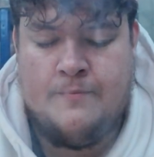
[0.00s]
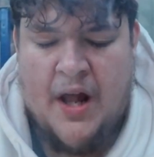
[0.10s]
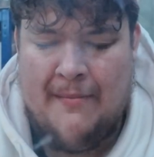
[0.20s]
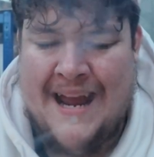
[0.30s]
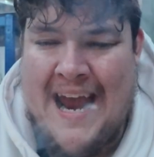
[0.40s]

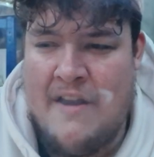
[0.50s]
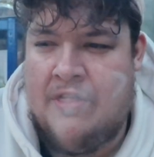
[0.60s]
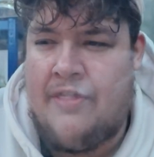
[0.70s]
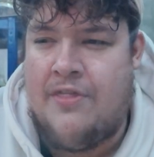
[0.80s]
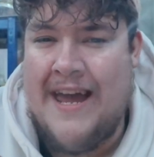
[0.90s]
I'm getting
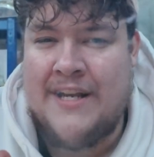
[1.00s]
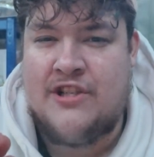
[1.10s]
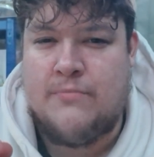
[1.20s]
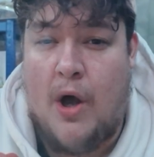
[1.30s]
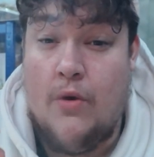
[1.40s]
thick
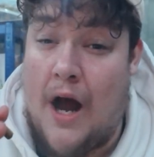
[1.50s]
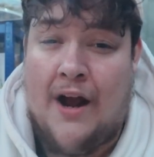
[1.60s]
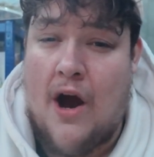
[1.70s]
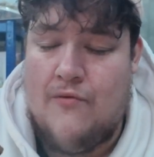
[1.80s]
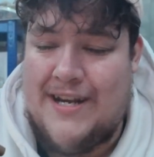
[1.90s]
smoke. I
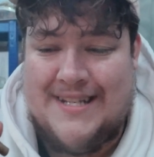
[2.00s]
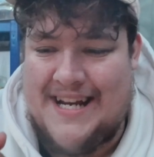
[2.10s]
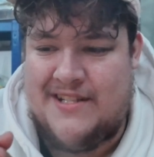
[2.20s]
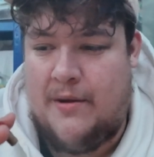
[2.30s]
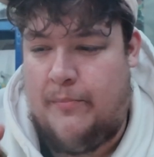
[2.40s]
can't really
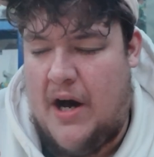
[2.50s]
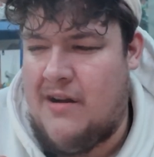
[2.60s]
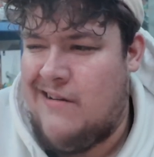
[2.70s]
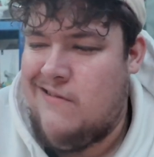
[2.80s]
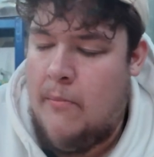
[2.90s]
taste the
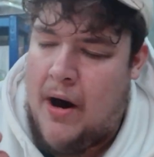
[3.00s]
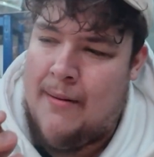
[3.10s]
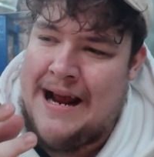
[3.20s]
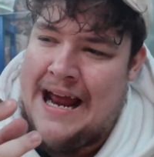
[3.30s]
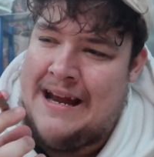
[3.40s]
bud, but
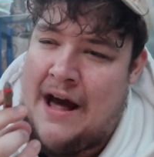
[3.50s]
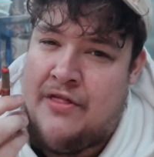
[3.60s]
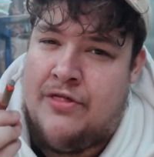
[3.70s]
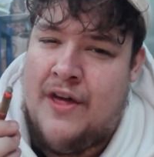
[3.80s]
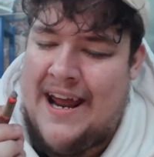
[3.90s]
I'm getting that
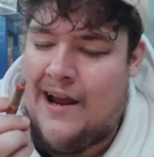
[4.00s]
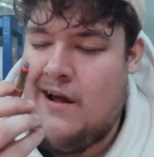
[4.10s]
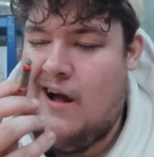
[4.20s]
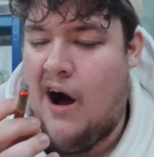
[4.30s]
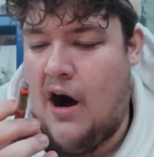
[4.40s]
thick,
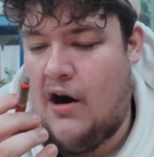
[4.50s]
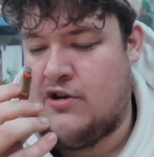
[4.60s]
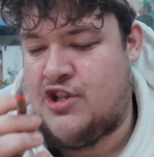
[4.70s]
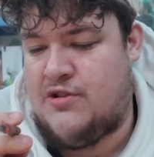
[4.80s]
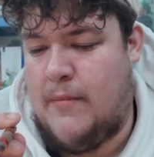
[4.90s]

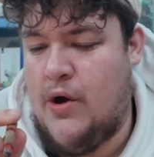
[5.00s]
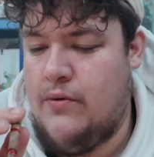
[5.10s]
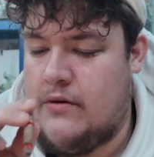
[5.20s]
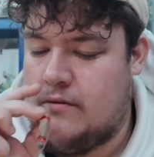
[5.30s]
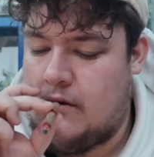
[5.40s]
harsh
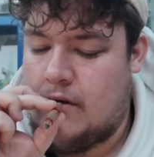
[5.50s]
smoke.